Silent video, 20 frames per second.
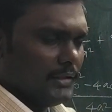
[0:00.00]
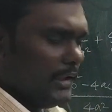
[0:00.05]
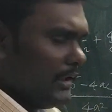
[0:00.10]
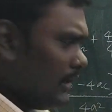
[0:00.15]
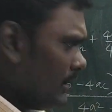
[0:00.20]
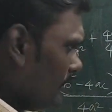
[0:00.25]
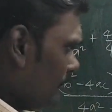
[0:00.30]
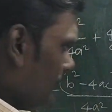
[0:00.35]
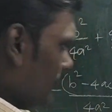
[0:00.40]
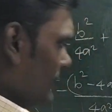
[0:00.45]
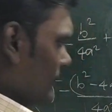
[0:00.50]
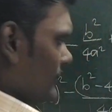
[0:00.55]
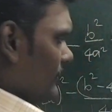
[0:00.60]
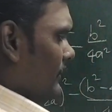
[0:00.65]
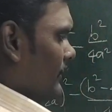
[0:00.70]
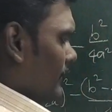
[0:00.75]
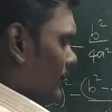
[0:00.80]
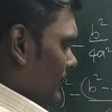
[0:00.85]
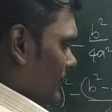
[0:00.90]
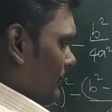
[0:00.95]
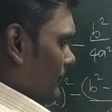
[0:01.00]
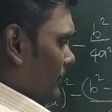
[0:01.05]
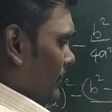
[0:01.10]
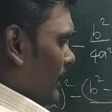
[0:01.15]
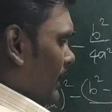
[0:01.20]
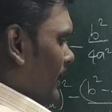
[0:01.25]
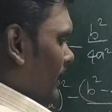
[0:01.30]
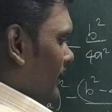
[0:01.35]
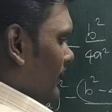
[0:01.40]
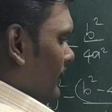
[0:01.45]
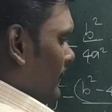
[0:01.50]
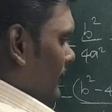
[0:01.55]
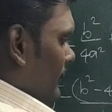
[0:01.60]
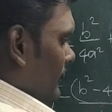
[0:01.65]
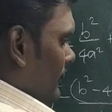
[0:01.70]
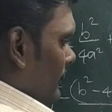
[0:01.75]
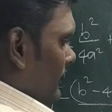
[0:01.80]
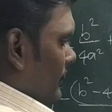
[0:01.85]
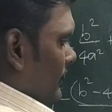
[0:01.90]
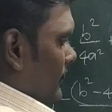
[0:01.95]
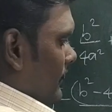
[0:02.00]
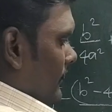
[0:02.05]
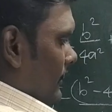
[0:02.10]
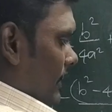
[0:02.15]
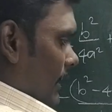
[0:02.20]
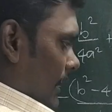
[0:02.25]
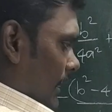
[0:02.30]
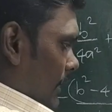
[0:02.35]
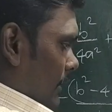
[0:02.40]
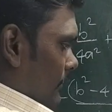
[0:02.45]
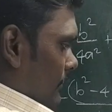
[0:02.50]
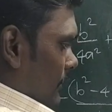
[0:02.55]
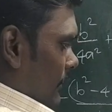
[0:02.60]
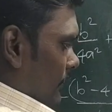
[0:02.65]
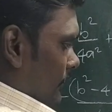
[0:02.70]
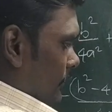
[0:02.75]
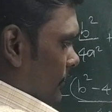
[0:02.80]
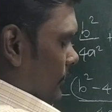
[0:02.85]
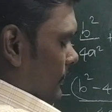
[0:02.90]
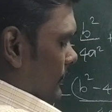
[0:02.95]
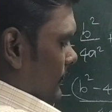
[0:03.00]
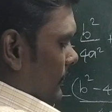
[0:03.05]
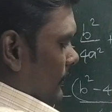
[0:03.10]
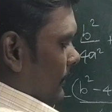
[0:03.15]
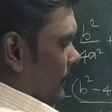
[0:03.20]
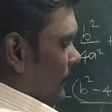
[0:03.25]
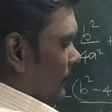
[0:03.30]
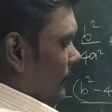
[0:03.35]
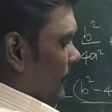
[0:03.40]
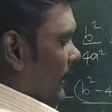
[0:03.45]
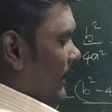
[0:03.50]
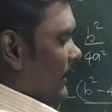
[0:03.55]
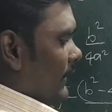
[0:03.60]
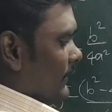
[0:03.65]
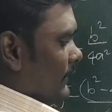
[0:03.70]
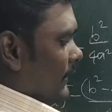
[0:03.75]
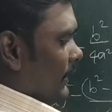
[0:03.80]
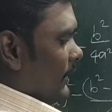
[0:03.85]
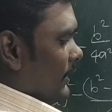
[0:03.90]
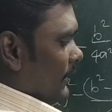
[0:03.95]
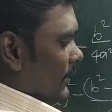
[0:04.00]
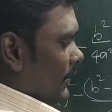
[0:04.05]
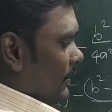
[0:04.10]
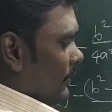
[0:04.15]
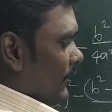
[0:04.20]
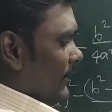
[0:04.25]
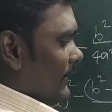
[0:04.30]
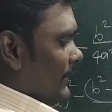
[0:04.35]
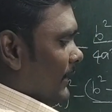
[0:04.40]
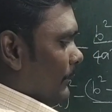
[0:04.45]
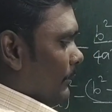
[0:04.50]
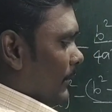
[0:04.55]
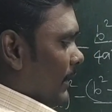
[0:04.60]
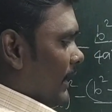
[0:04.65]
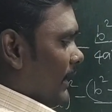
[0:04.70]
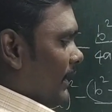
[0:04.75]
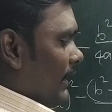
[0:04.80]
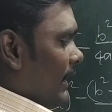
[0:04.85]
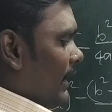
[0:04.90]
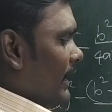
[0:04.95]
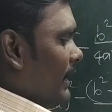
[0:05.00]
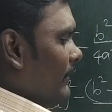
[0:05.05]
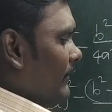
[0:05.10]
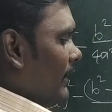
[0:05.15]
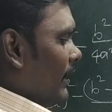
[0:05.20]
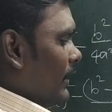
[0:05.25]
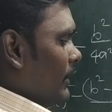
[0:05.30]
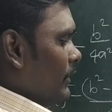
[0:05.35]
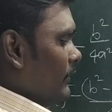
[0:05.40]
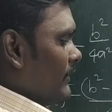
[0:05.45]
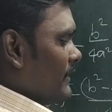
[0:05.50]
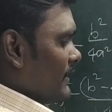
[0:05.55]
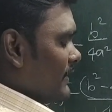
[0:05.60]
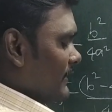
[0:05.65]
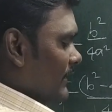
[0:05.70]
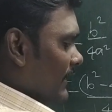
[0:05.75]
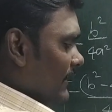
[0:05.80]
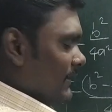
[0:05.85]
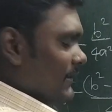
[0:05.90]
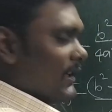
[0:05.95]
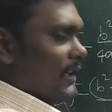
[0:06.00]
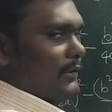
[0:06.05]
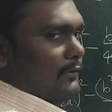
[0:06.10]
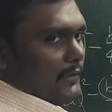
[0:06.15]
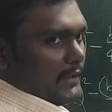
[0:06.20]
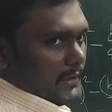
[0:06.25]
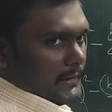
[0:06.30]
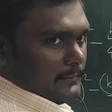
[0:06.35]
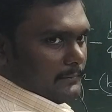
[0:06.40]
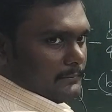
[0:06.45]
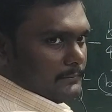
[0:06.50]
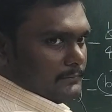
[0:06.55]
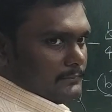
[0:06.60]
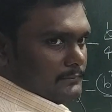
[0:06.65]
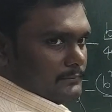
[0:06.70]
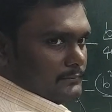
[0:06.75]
Think of it. Simply negative, of course. 5 is there. If I subtract any value which is less than 5,